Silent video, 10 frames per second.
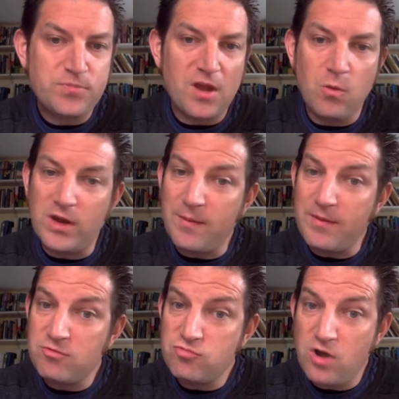We're
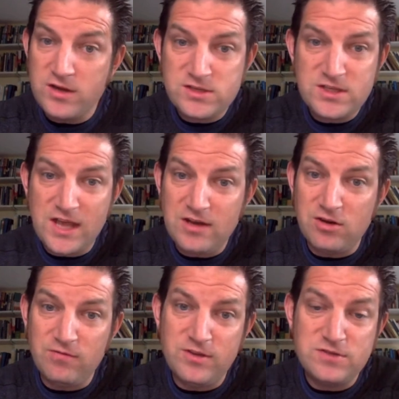coming right to the end
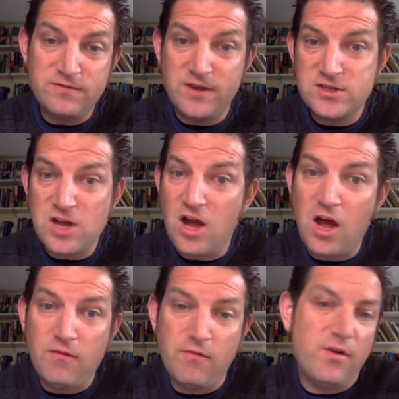of this first
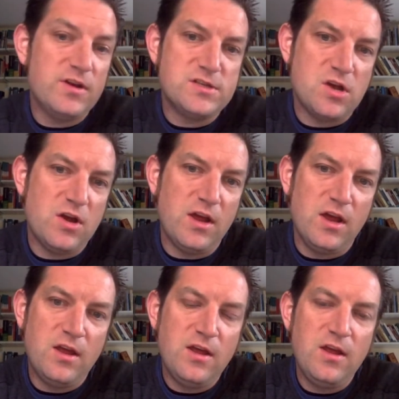half of
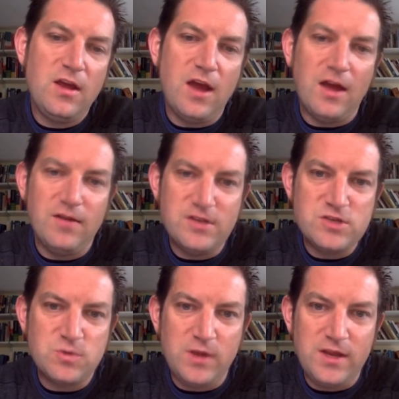Isaiah
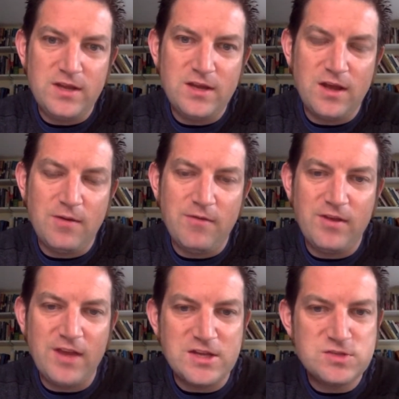this week. We have a
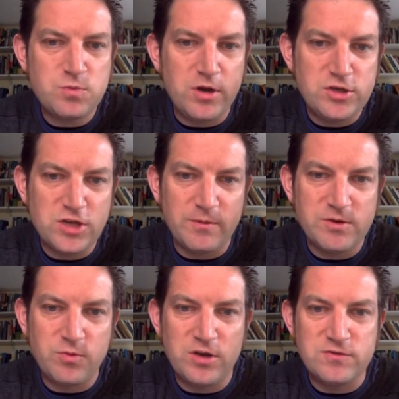guest preacher coming
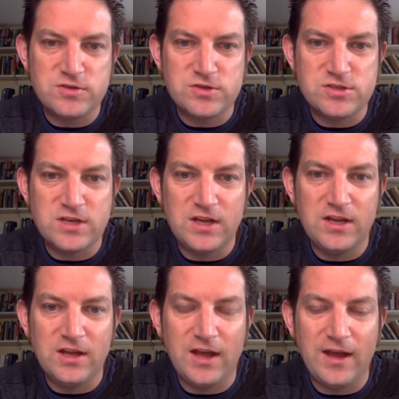to preach for us on
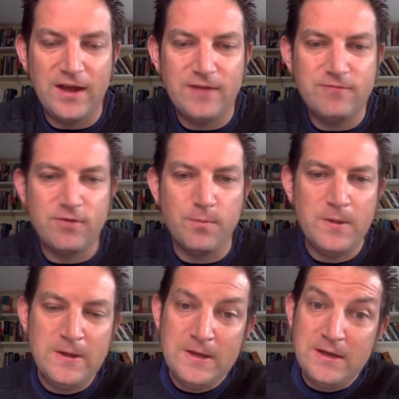Sunday from
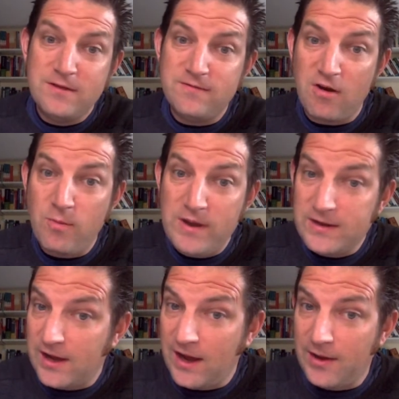
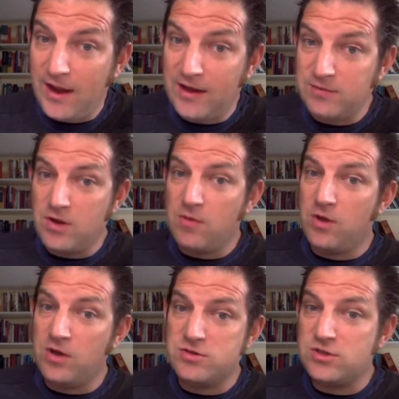Ferriby, Adam Young,
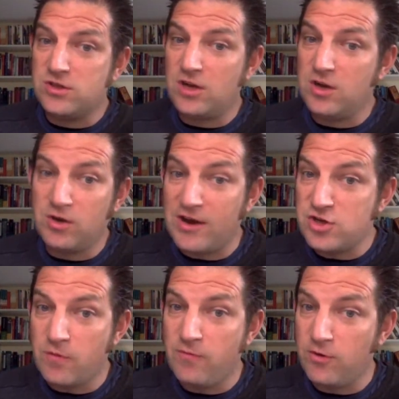who's going to do a great
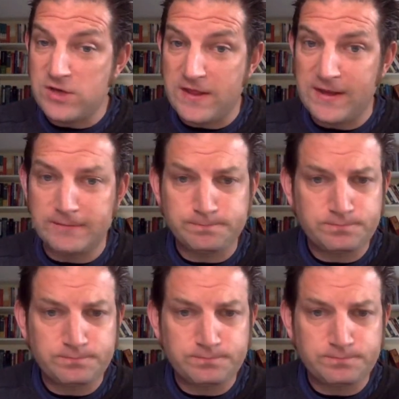job for us, I think.